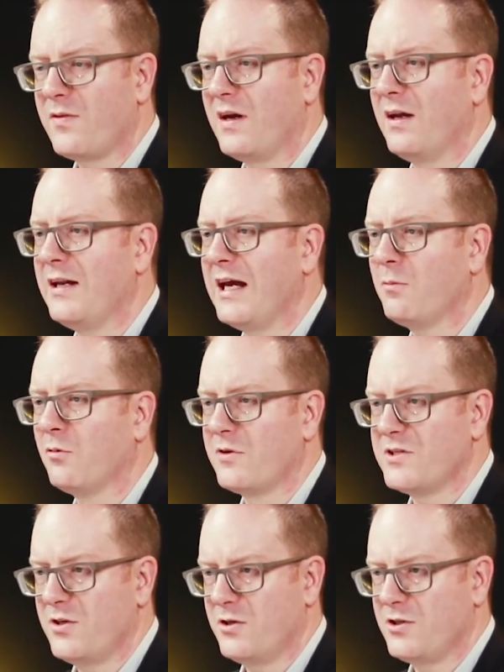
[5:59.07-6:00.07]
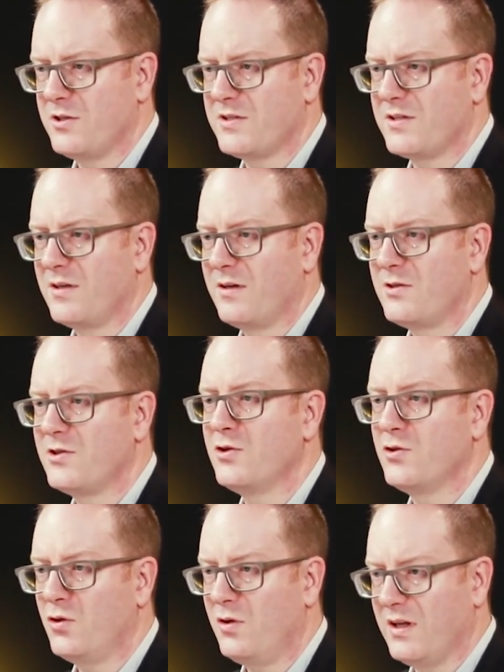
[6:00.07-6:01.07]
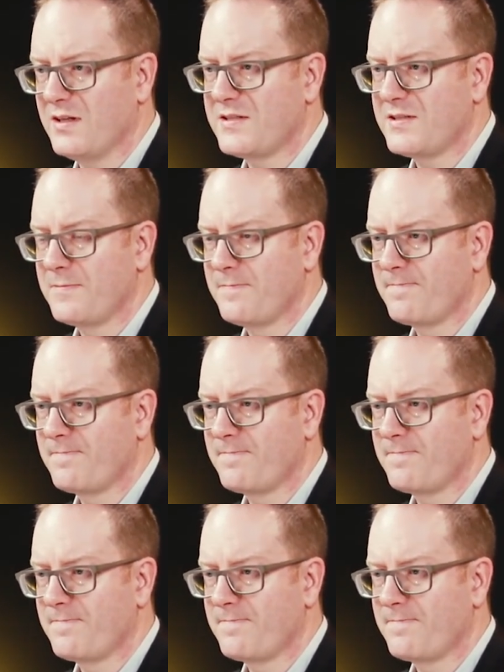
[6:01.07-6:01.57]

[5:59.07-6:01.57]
that enable researchers to do this.